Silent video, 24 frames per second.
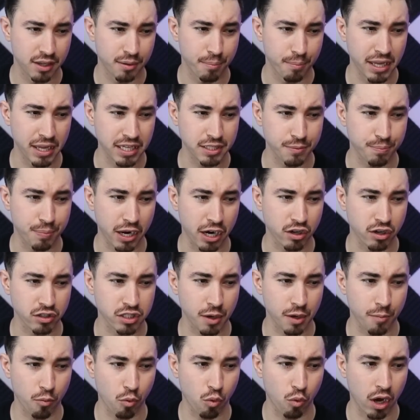Mason Paris,
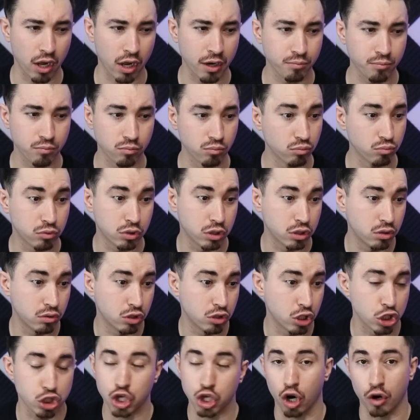number one.
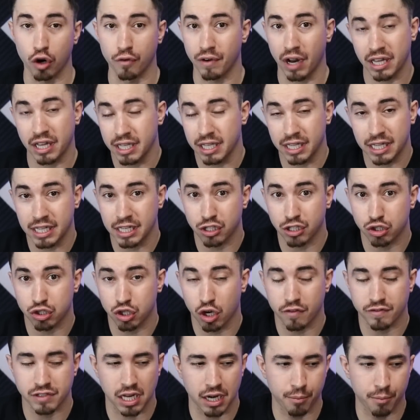Deserved. I think he
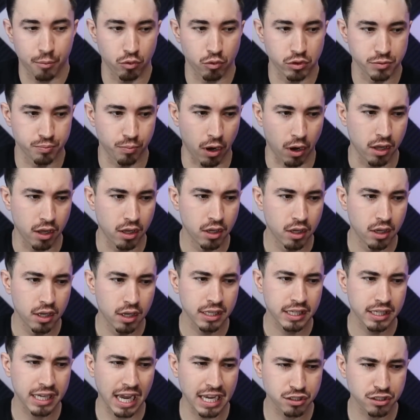deserves that number one spot.
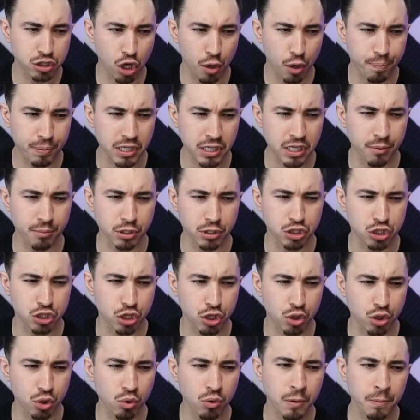Cassiope, number
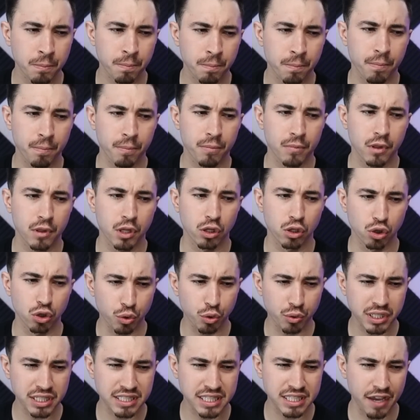two.
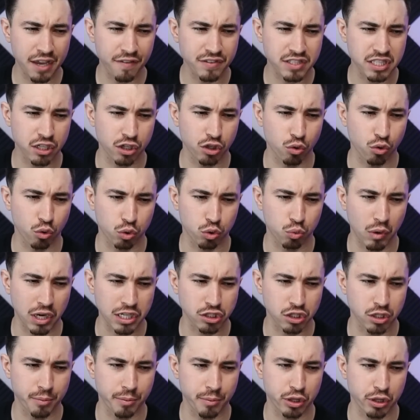Lucas Davidson of
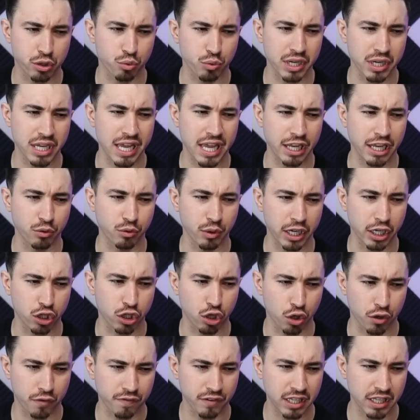Northwestern, number three. And Greg
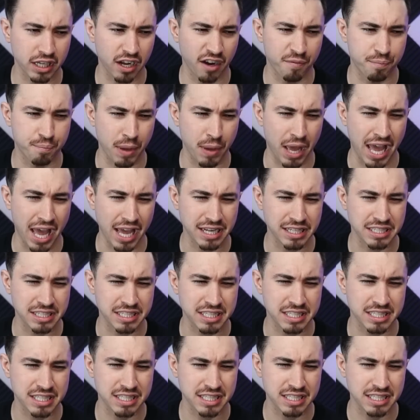Kerkvliet of Penn
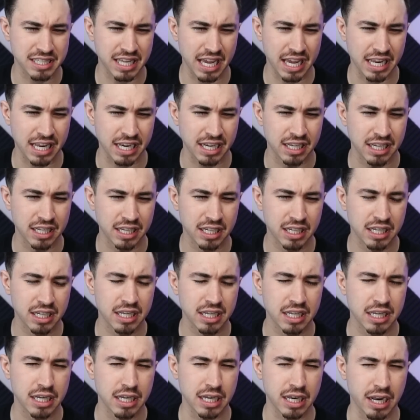State,
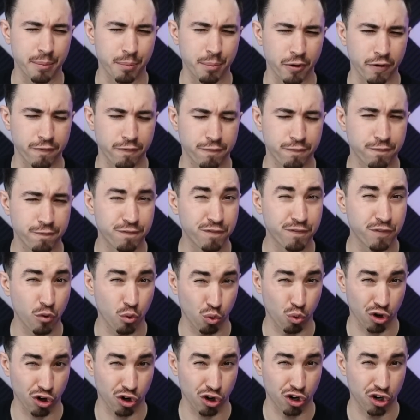number
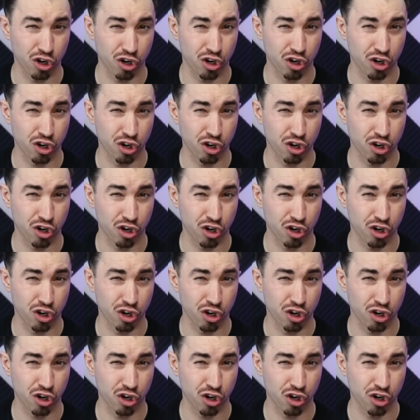four.